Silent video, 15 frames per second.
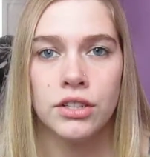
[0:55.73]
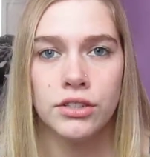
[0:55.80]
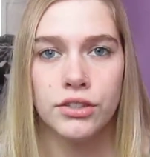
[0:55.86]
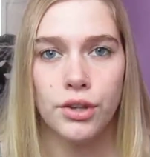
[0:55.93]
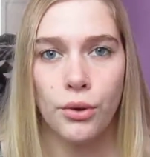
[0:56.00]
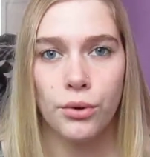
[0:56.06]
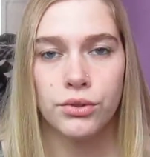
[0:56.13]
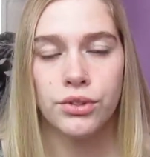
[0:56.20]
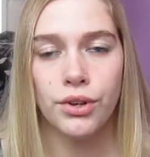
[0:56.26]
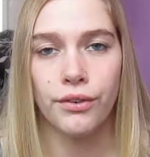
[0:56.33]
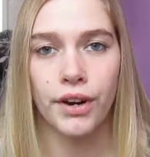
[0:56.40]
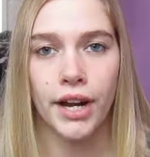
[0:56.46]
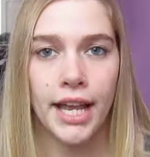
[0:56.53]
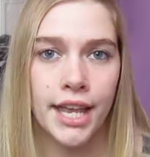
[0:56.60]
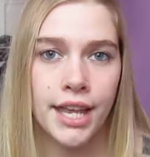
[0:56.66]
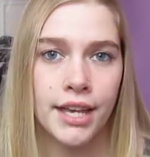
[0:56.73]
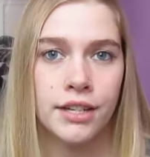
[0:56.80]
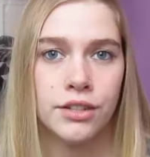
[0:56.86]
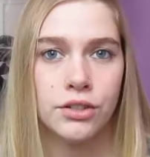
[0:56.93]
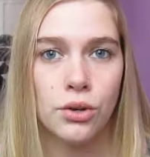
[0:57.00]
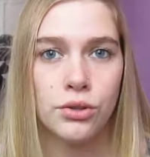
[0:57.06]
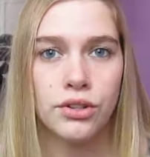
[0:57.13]
dose over
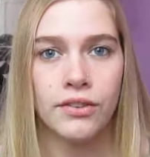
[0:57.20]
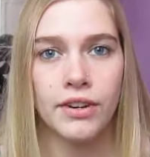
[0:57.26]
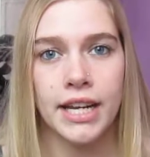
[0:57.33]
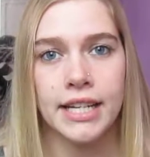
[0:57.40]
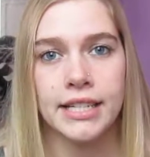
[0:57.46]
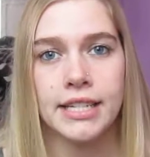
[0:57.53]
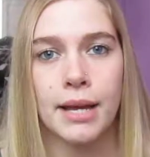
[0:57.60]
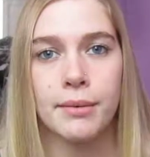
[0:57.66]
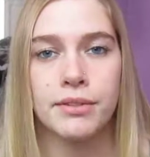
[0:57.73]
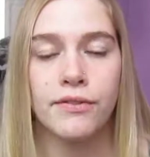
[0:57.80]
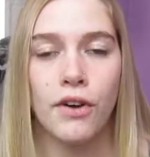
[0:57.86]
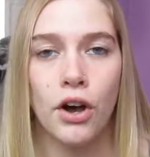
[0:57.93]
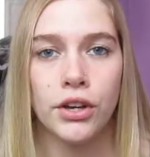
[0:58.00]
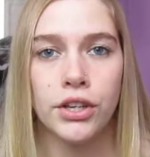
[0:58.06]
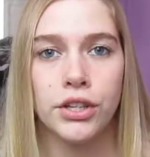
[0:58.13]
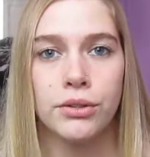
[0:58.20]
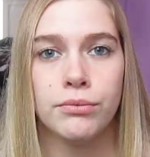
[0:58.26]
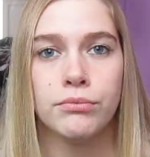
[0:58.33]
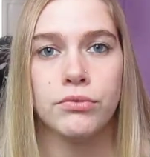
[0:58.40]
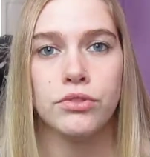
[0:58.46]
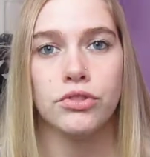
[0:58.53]
hand times volume,